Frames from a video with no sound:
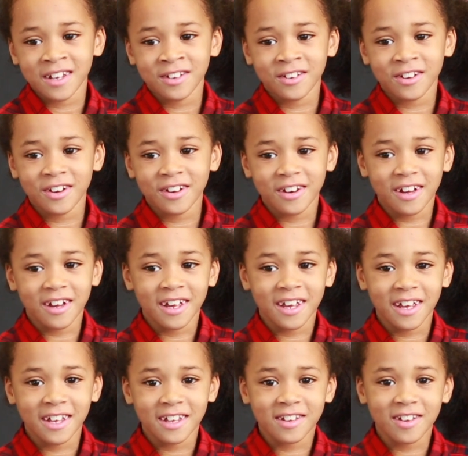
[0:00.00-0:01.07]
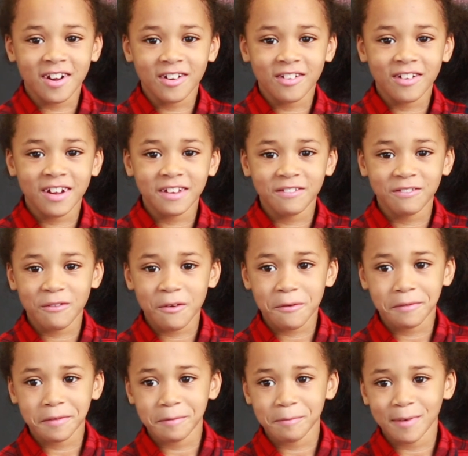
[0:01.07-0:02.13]
In Jonah, he is our great
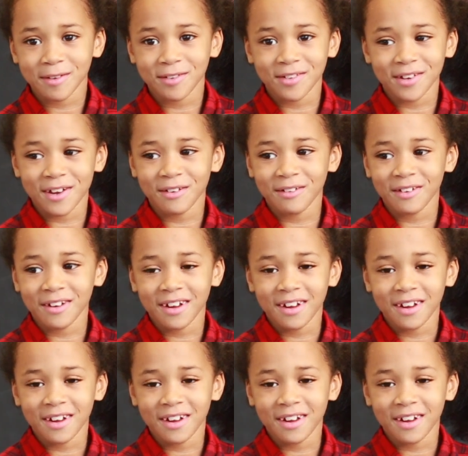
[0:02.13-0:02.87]
warring missionary.